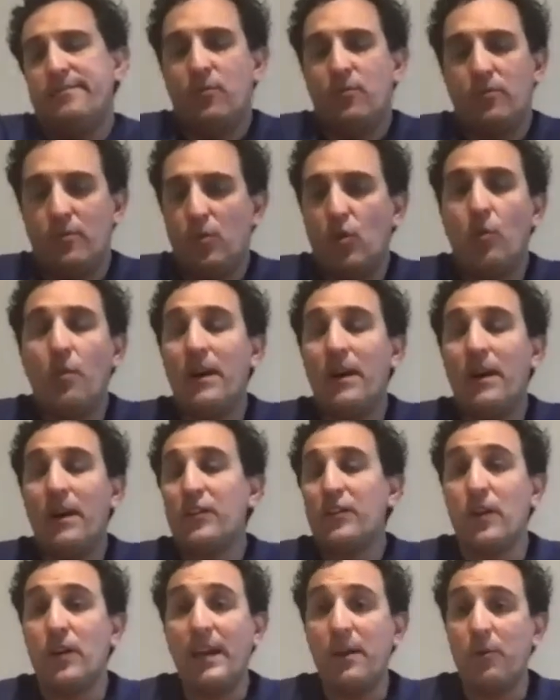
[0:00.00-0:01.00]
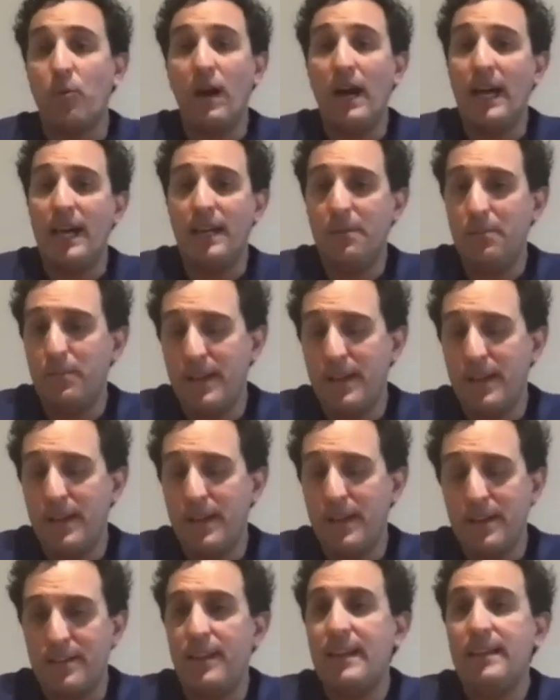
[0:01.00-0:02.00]
almost straight away,
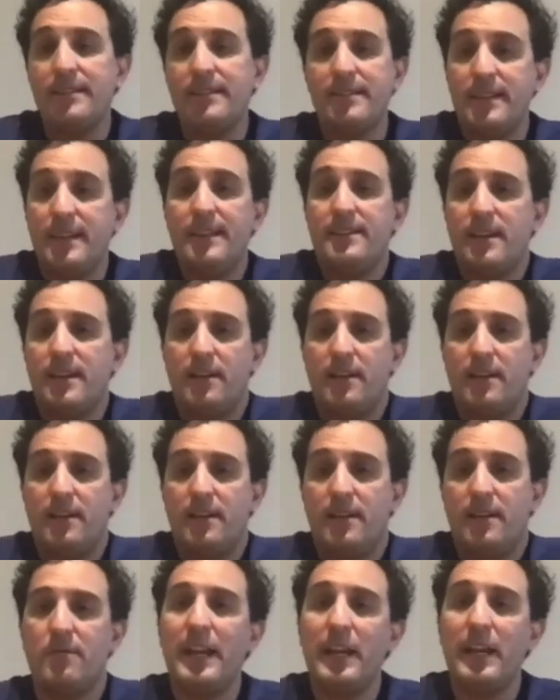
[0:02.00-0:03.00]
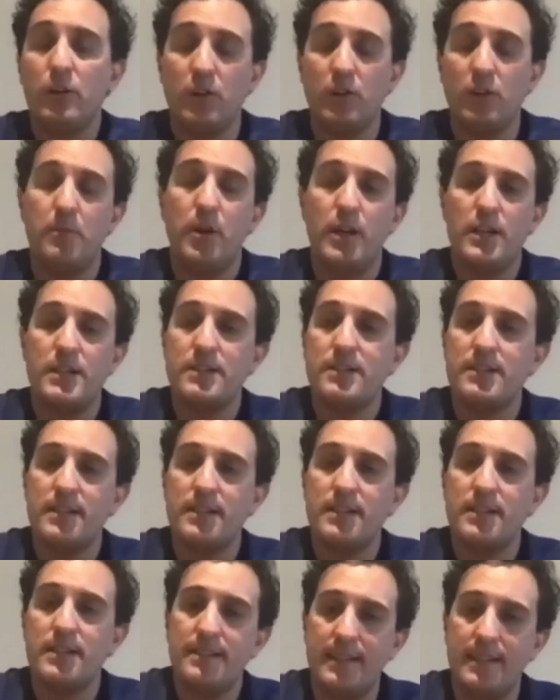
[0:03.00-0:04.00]
because these are medical
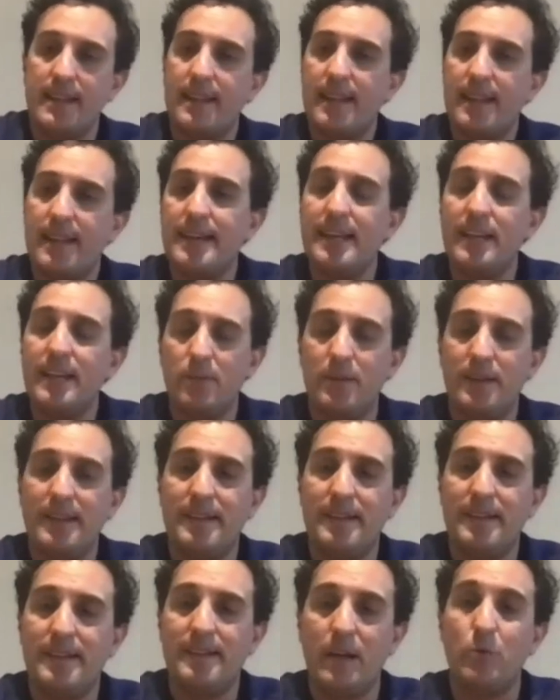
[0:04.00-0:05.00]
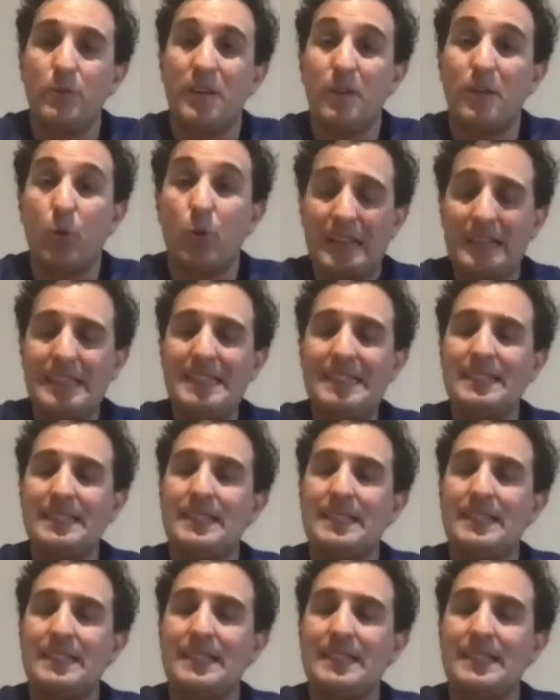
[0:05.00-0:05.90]
emergencies and they need to be dealt with quickly.